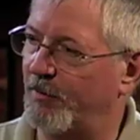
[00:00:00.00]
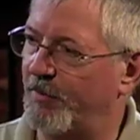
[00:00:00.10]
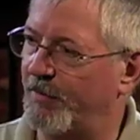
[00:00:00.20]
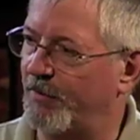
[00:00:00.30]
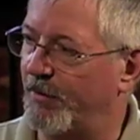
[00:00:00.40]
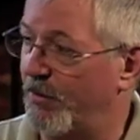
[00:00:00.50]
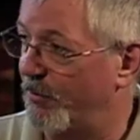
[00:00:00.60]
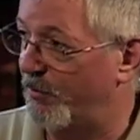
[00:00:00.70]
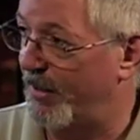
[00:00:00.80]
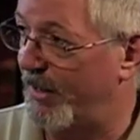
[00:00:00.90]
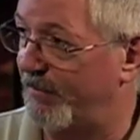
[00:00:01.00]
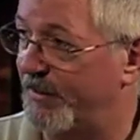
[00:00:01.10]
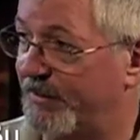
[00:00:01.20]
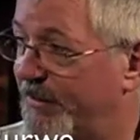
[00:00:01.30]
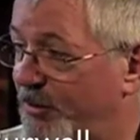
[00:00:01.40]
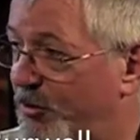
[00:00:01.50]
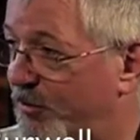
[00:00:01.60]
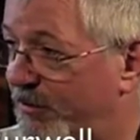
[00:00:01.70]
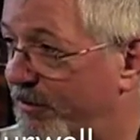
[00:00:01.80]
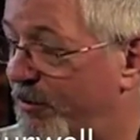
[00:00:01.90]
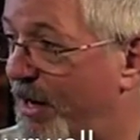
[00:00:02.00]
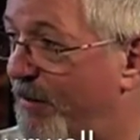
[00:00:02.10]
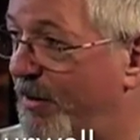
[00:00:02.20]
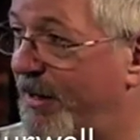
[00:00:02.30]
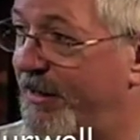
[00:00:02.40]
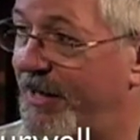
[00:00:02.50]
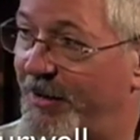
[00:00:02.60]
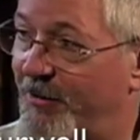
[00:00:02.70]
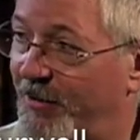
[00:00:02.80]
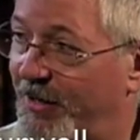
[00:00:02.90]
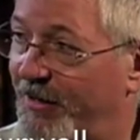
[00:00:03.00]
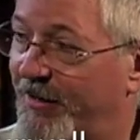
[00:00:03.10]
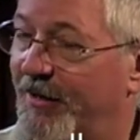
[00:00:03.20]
to people on the web is incredibly not only